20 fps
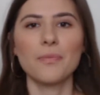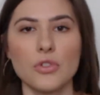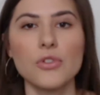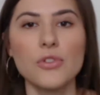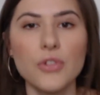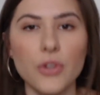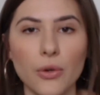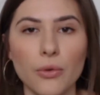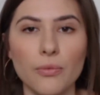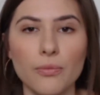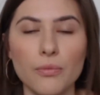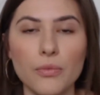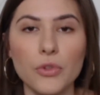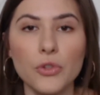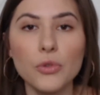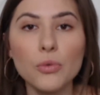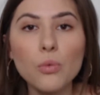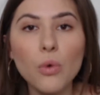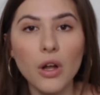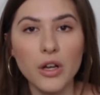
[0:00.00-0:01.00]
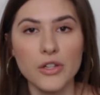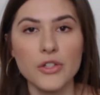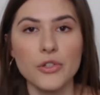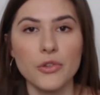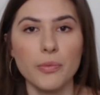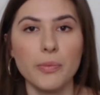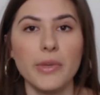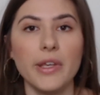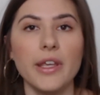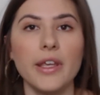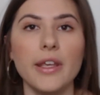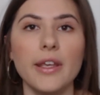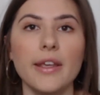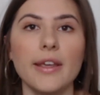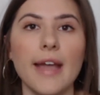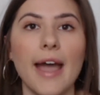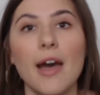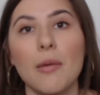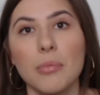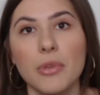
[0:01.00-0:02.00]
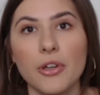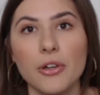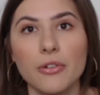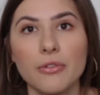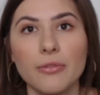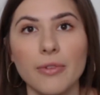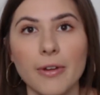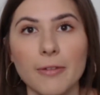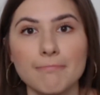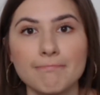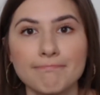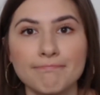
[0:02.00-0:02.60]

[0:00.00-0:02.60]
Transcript: So you want to be happier, right?